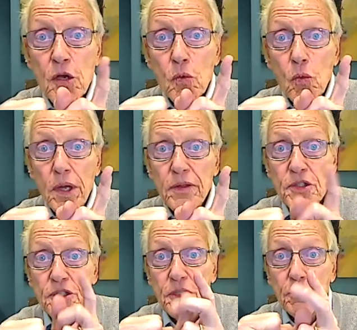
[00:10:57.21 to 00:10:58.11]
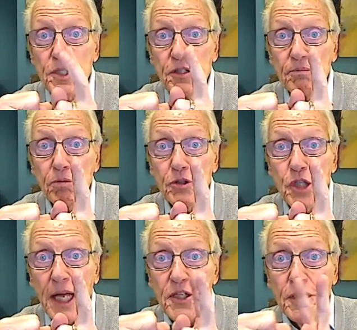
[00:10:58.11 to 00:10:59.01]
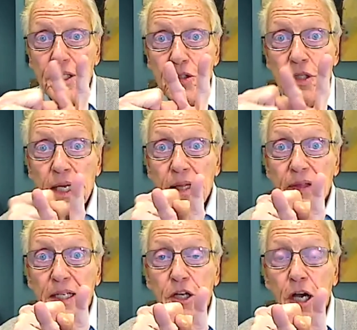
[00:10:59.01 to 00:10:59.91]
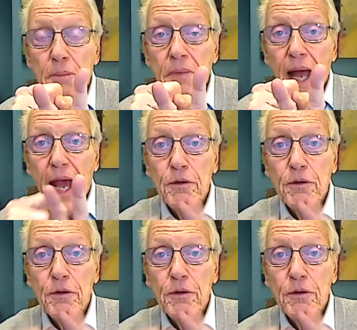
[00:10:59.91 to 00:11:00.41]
with a series of projections that come out